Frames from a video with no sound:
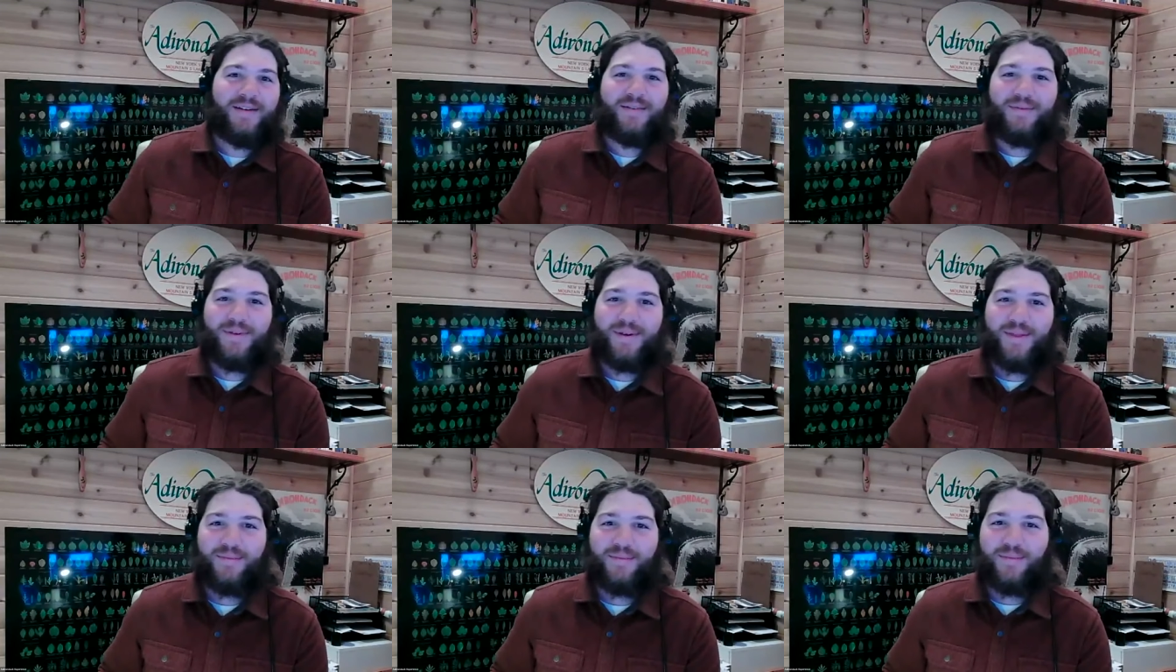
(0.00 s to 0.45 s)

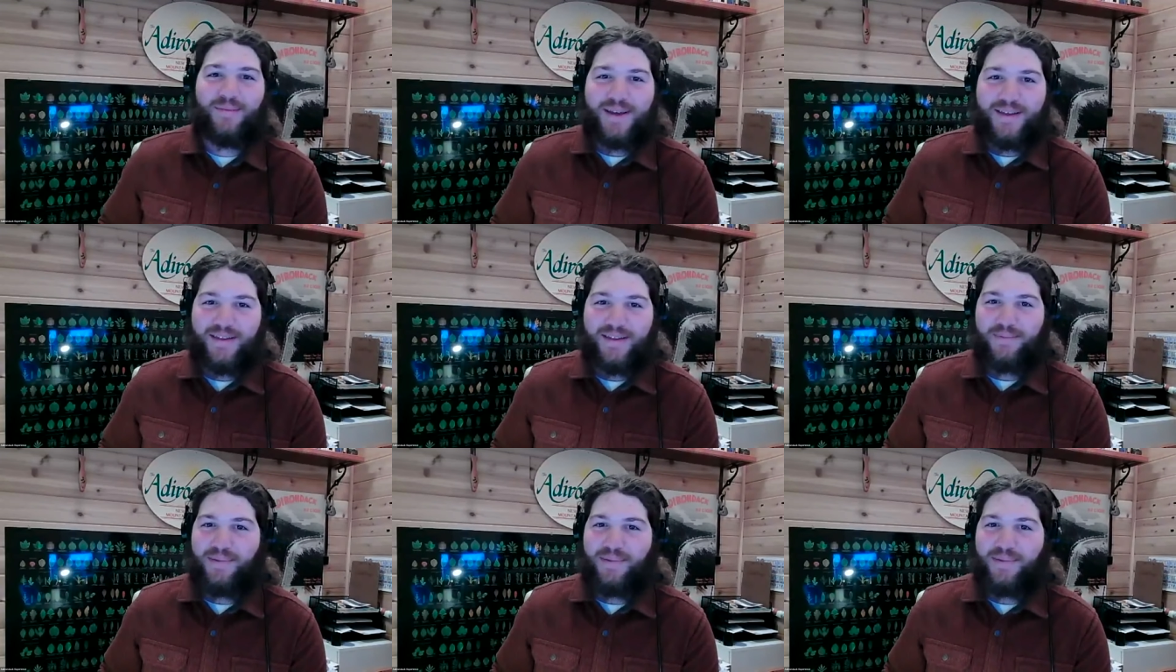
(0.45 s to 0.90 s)
with
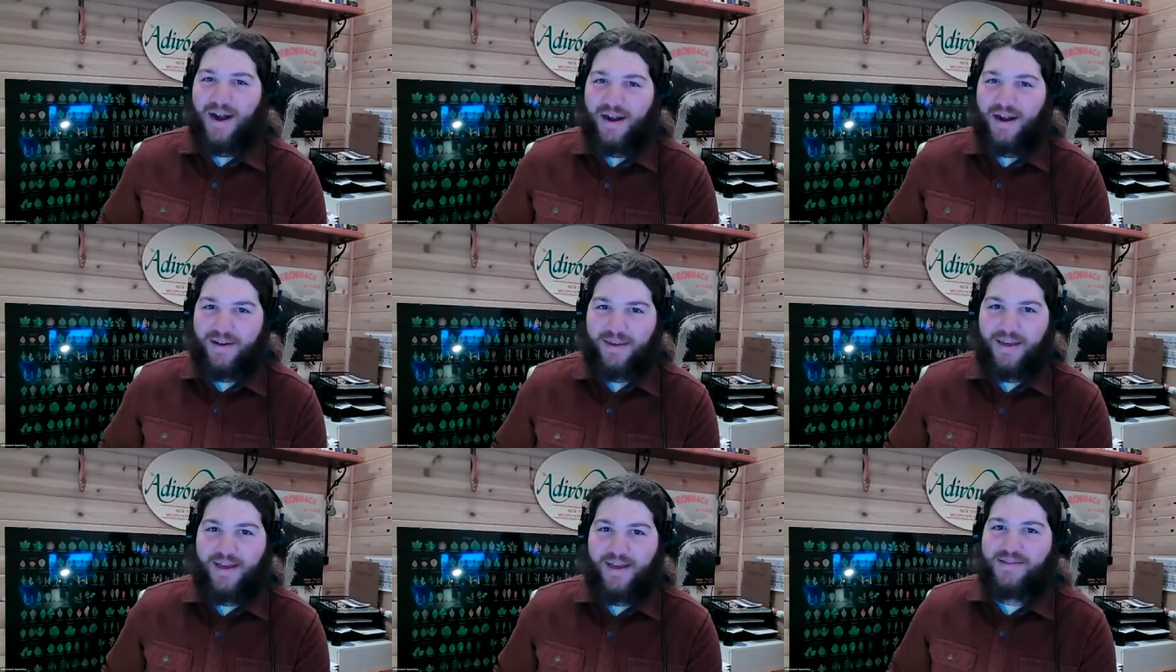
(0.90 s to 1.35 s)
weekly
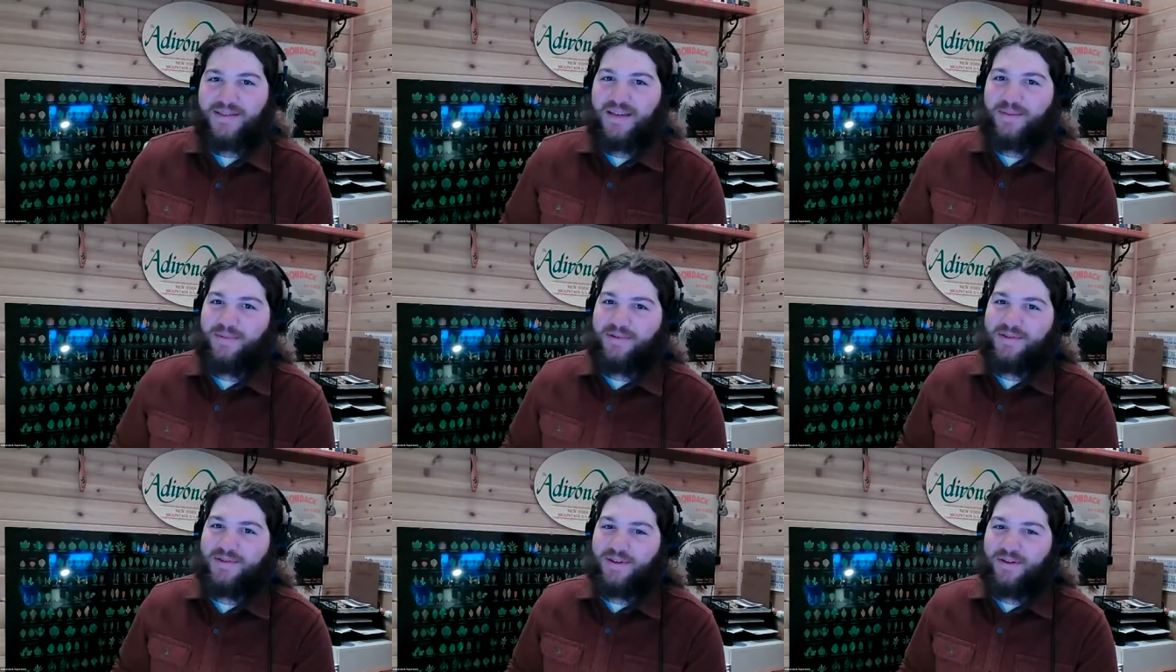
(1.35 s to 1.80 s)
podcast
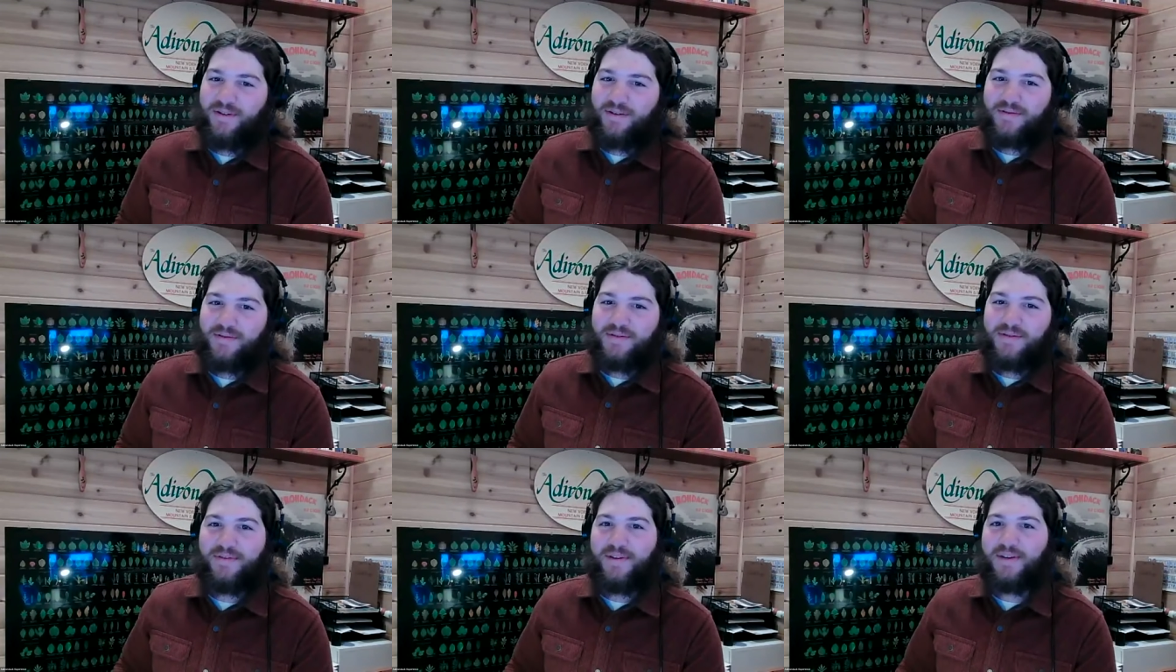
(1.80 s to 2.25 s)

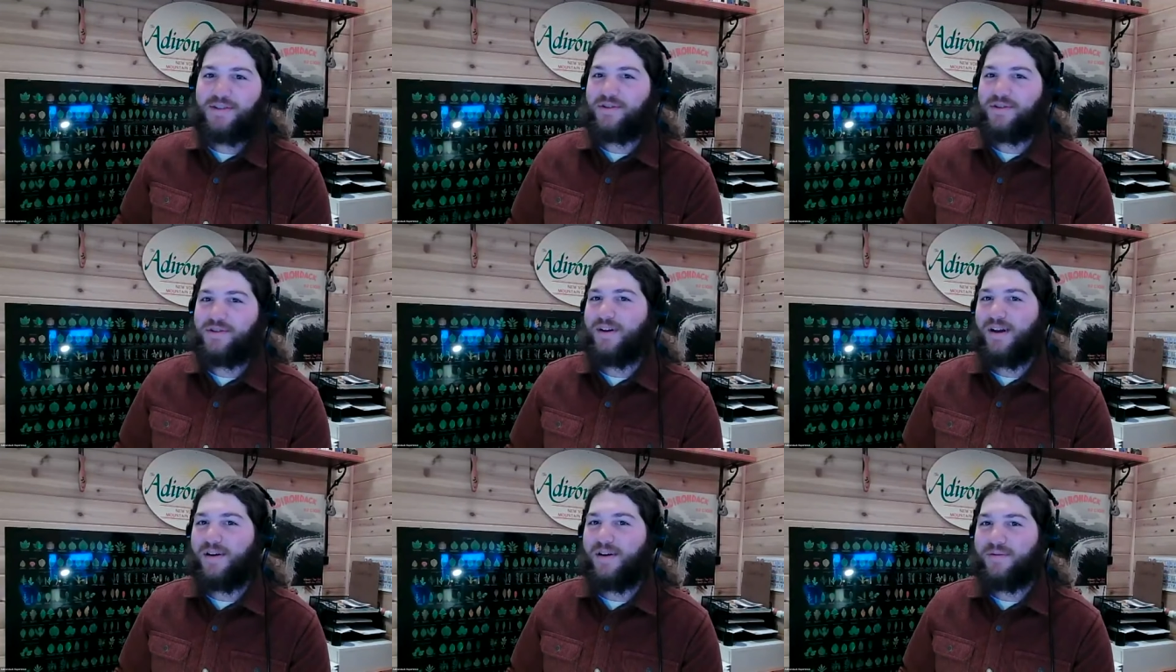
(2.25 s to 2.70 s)
episodes
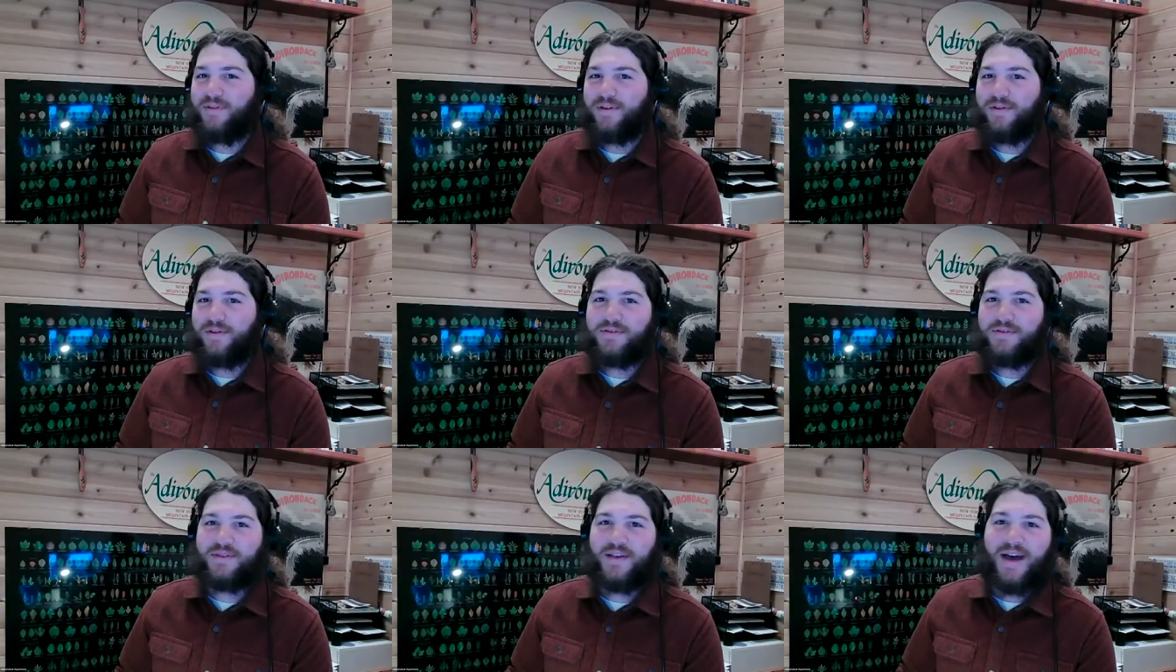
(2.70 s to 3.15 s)
featuring
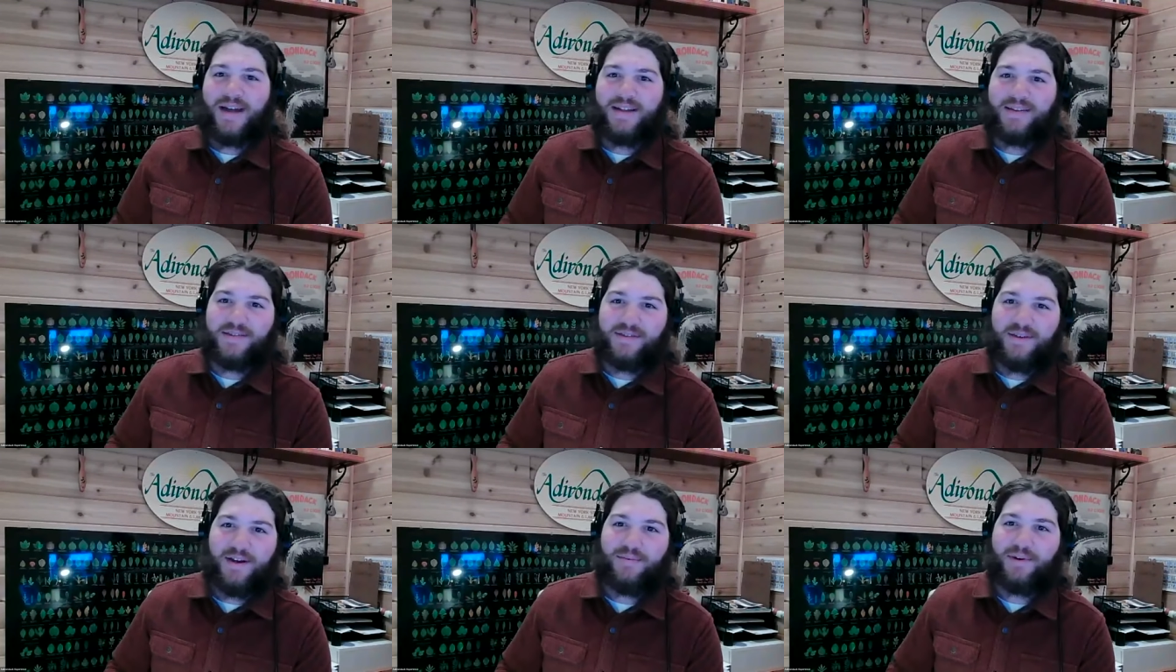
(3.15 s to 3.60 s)
interviews,
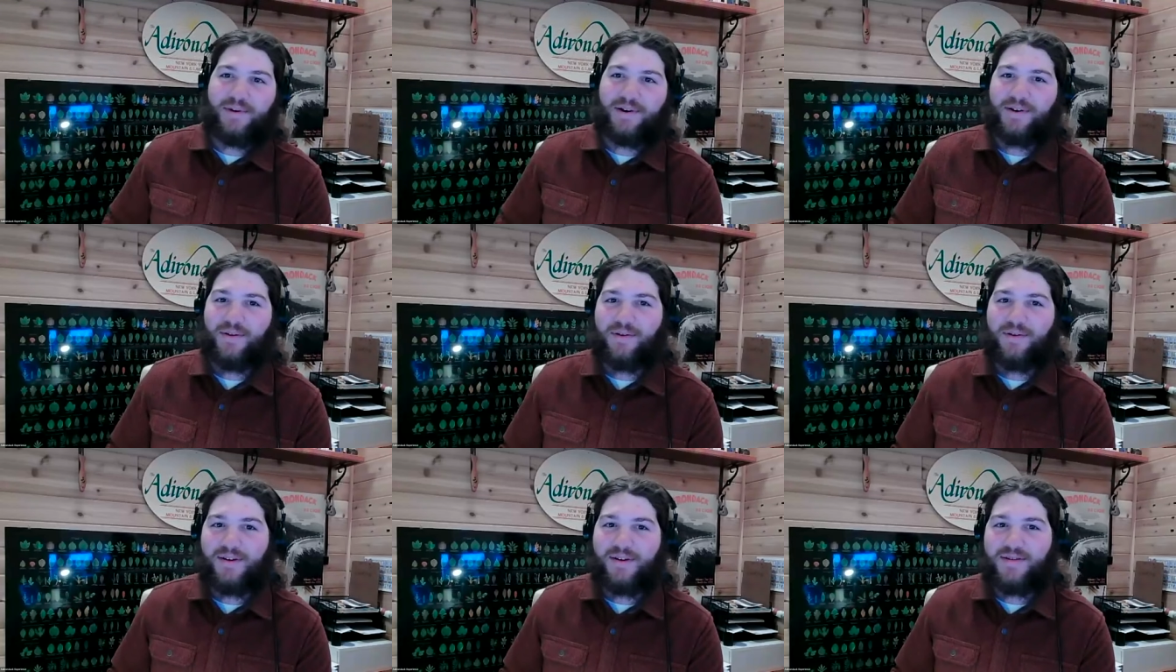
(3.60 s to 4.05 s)
on-site
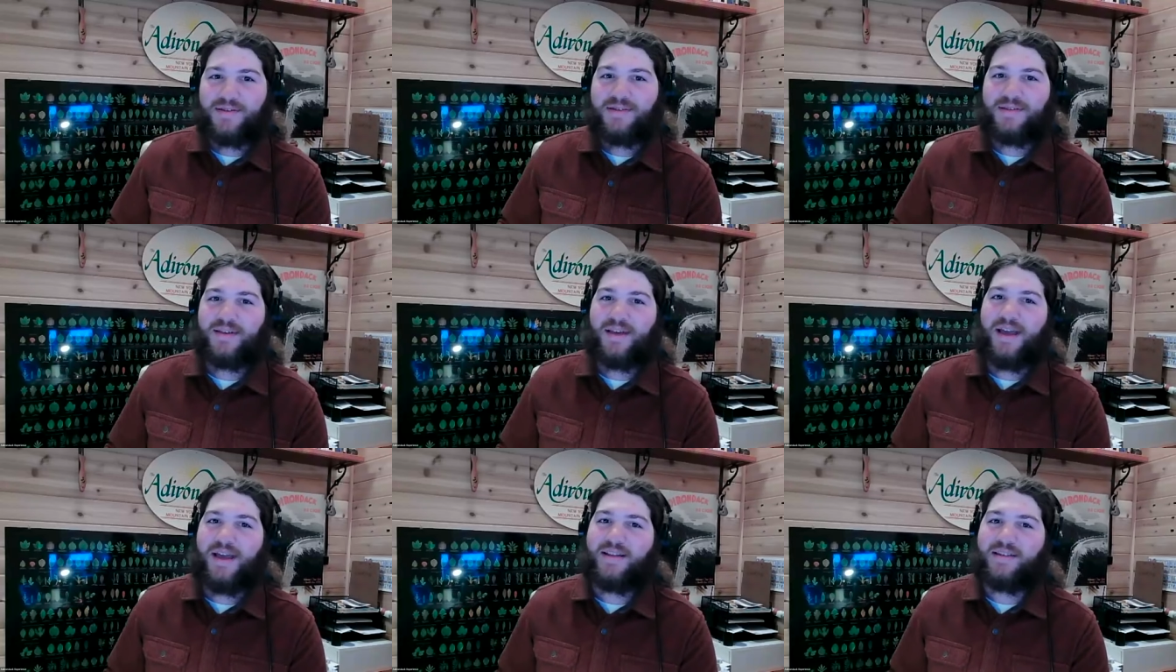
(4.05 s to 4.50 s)

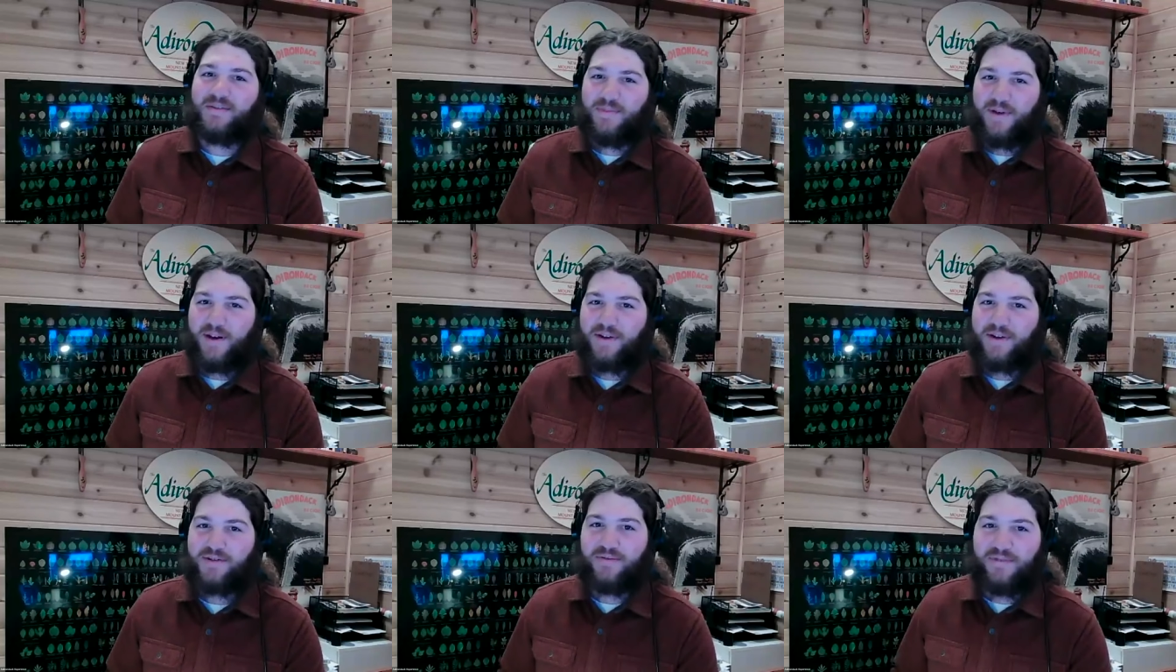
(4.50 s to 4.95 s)
recordings, and
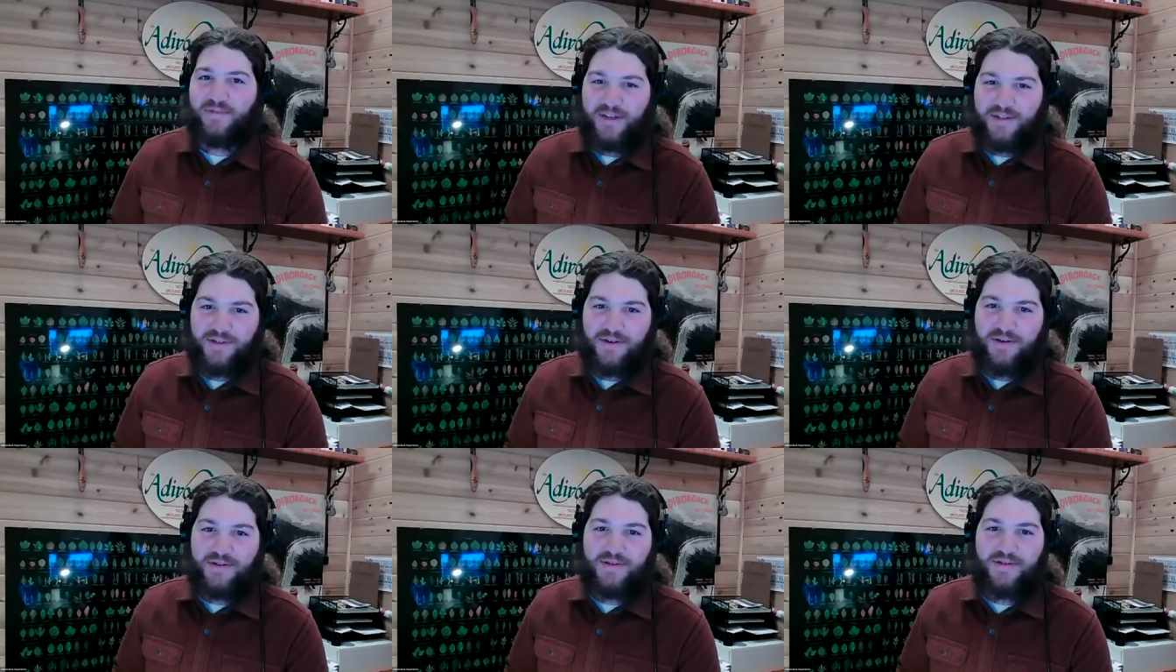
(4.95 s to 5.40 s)
special
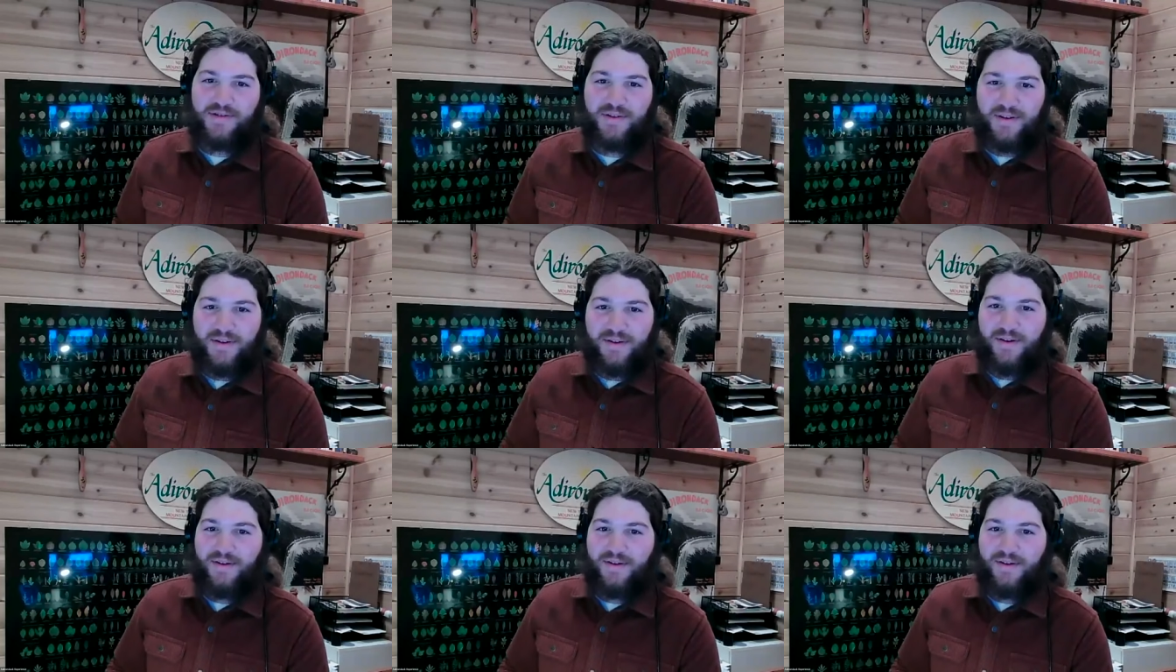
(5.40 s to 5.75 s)
features,